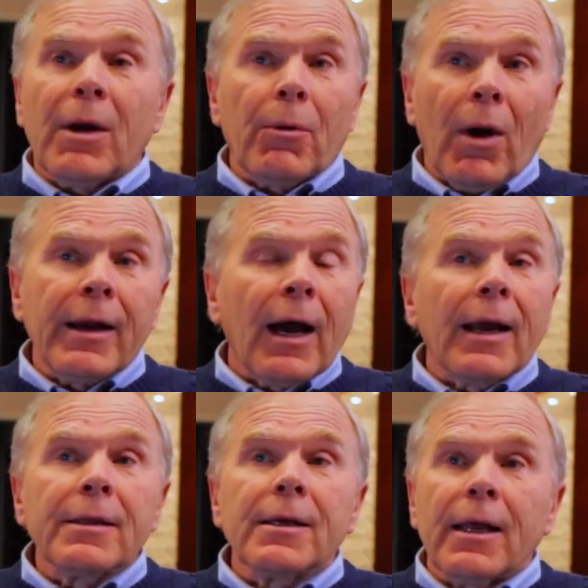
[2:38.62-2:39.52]
my right
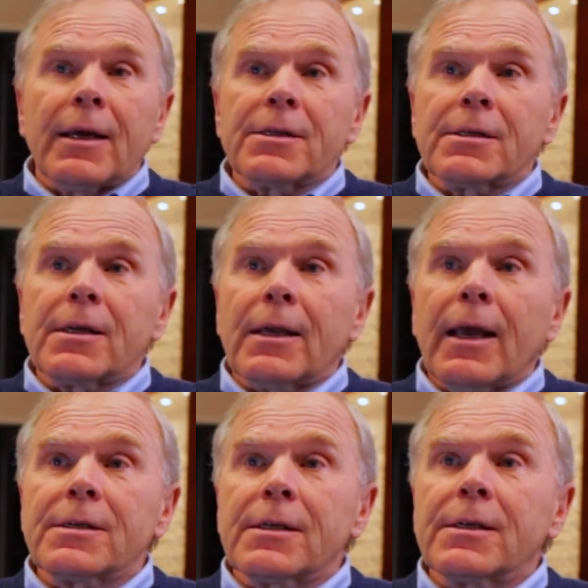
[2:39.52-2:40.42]
eye that has
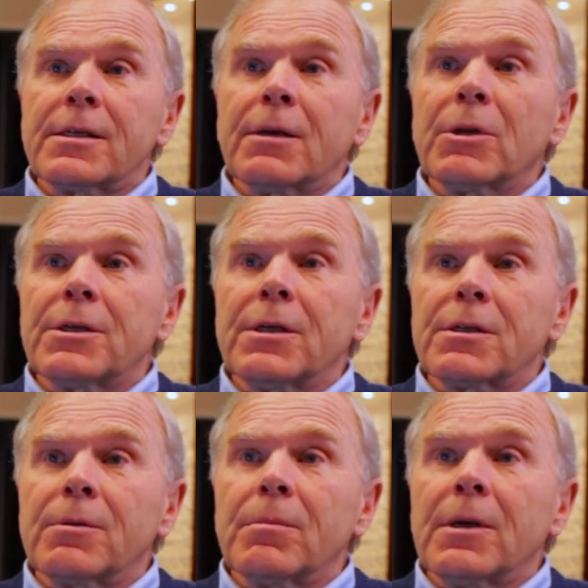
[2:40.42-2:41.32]
an astigmatism,